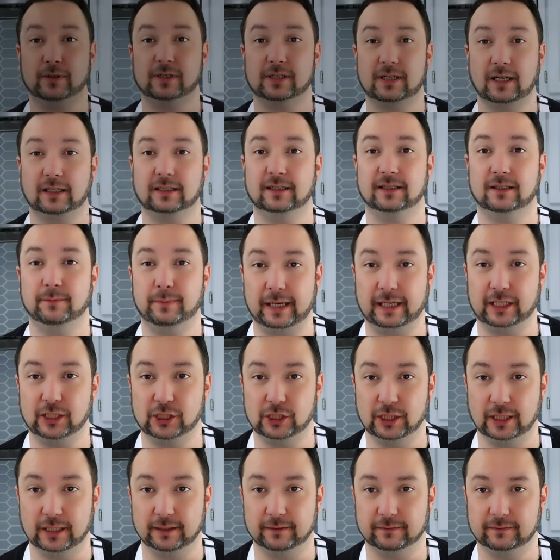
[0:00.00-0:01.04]
stuck to the baking
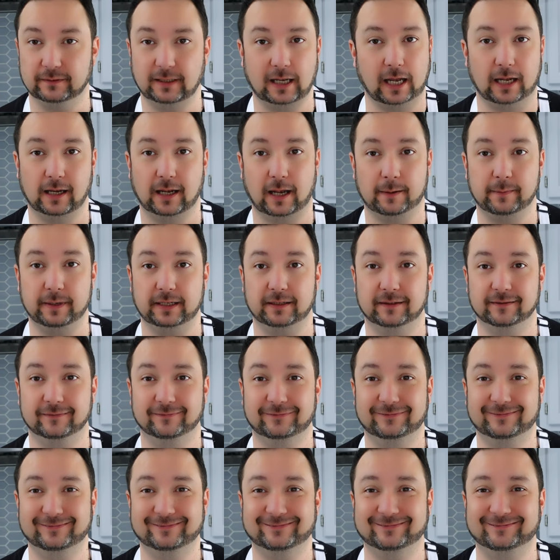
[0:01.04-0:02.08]
shit. I mean,
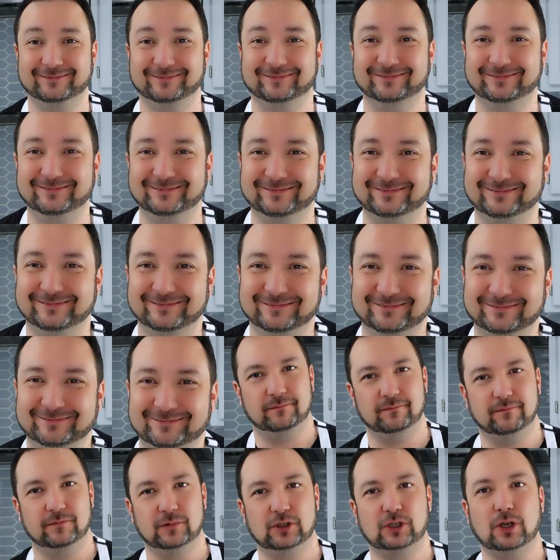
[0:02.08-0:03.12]

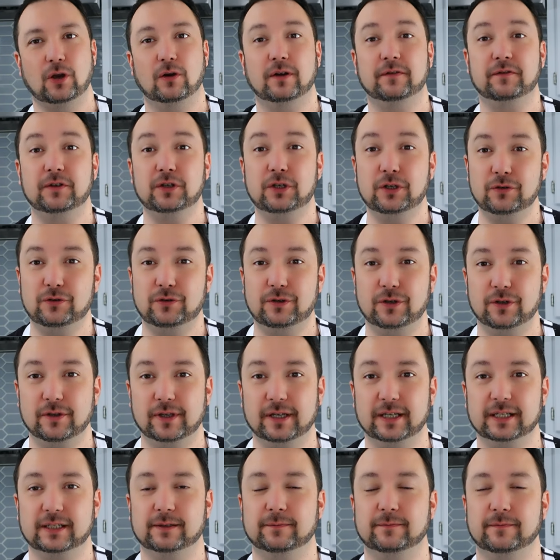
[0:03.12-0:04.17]
so if you do do
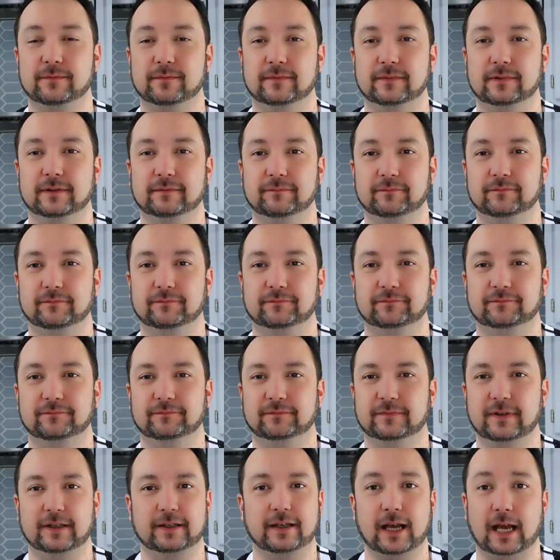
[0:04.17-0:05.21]
this,
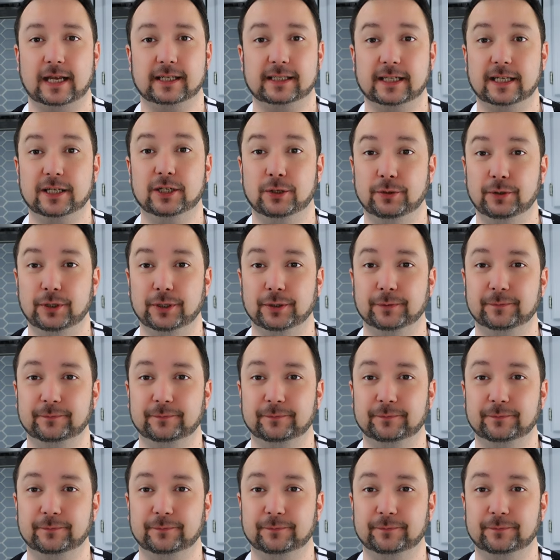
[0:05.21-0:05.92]
I said do do.